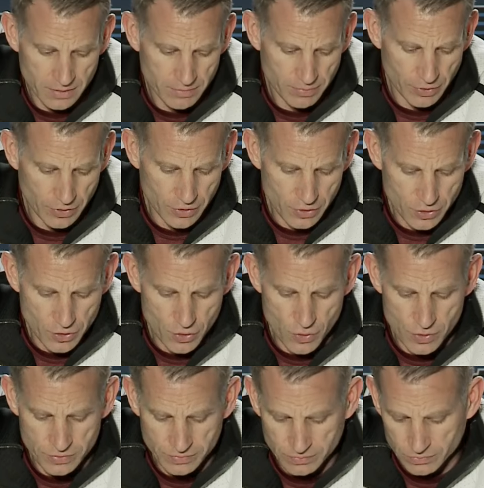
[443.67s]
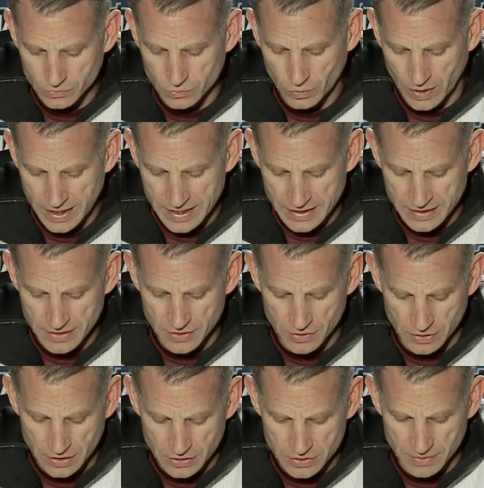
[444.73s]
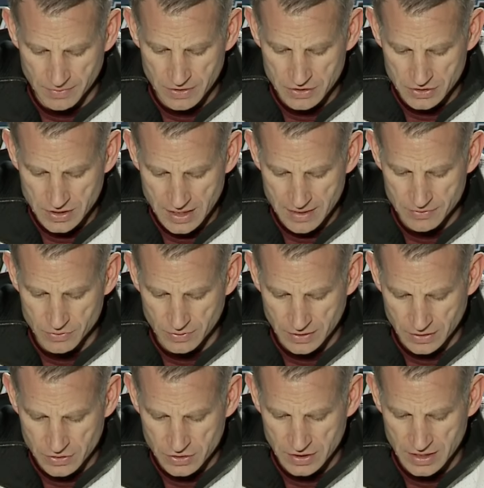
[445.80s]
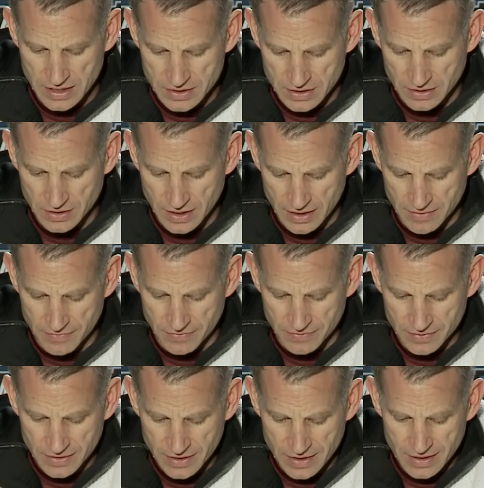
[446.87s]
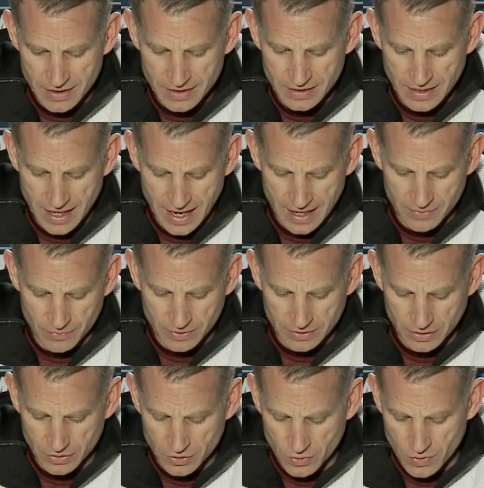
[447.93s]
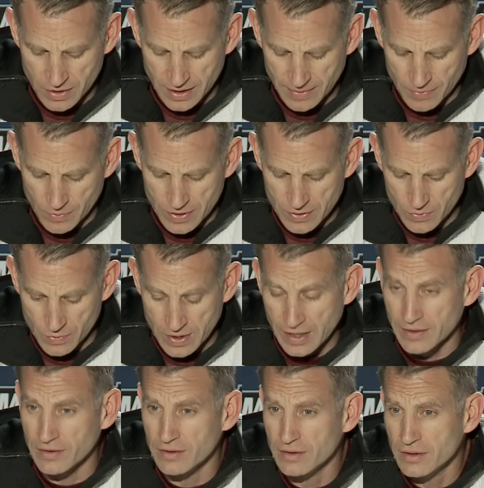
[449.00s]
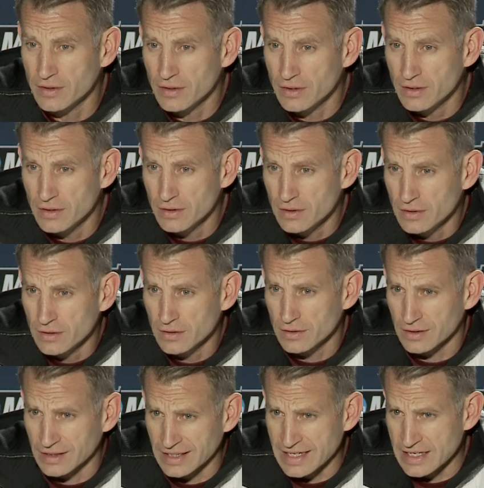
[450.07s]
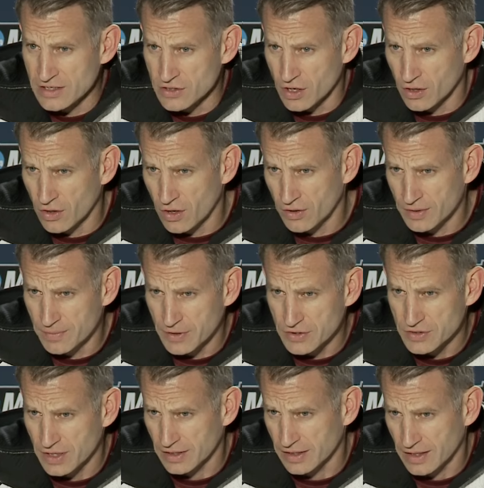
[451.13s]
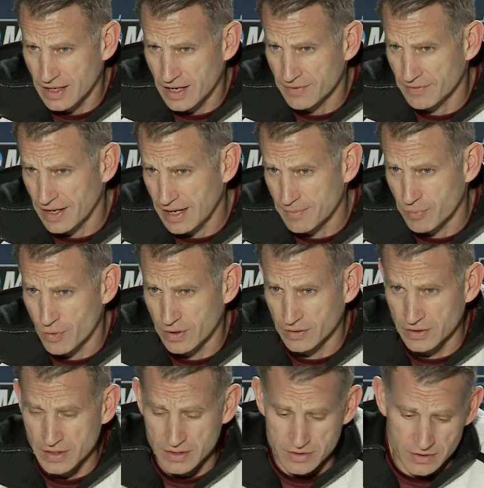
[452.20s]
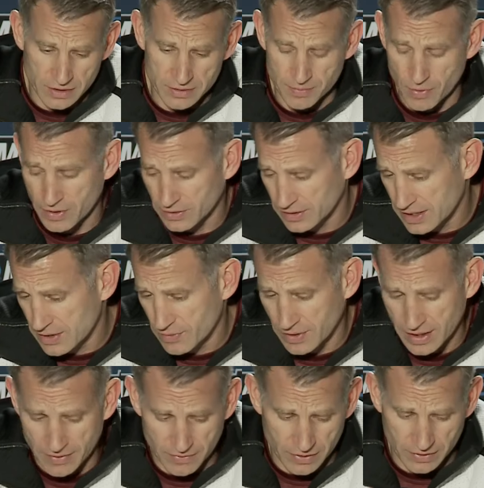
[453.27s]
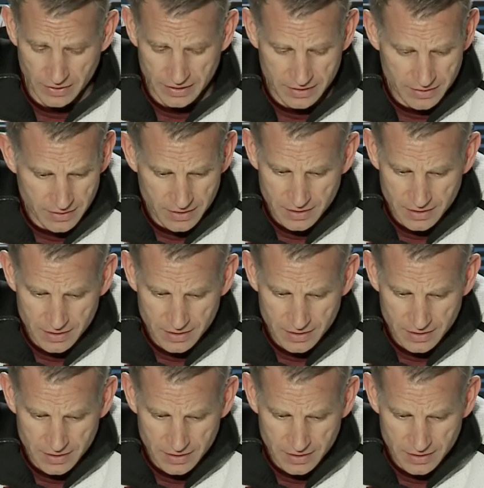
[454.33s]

Purdue, Creighton. You look at some of these teams with their seeds that they've got and what they're doing. I mean, we, we had leads on all of them in the second half, nine-point lead, six-point lead, whatever, like